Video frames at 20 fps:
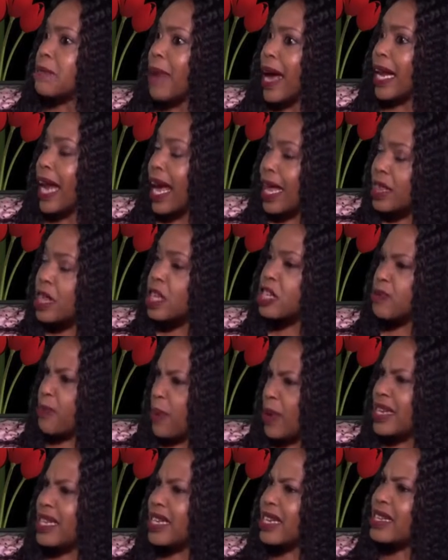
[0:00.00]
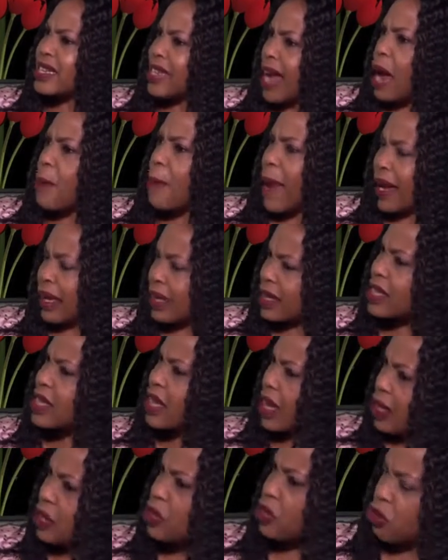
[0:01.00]
but at this point in time, I can
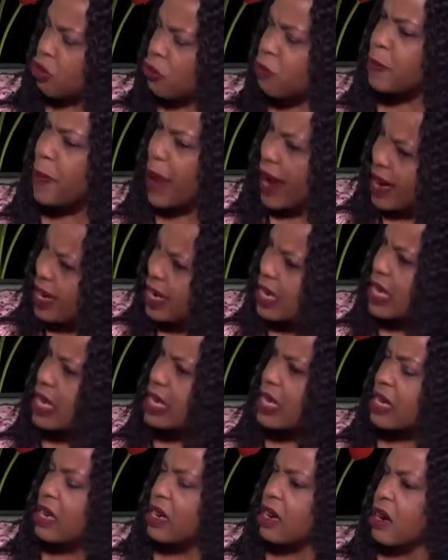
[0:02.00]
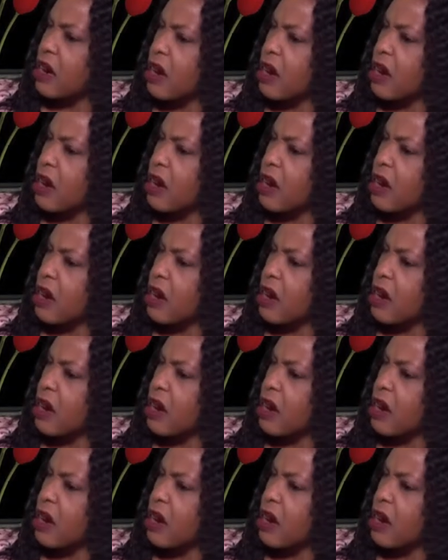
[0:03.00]
say to you, you've made it.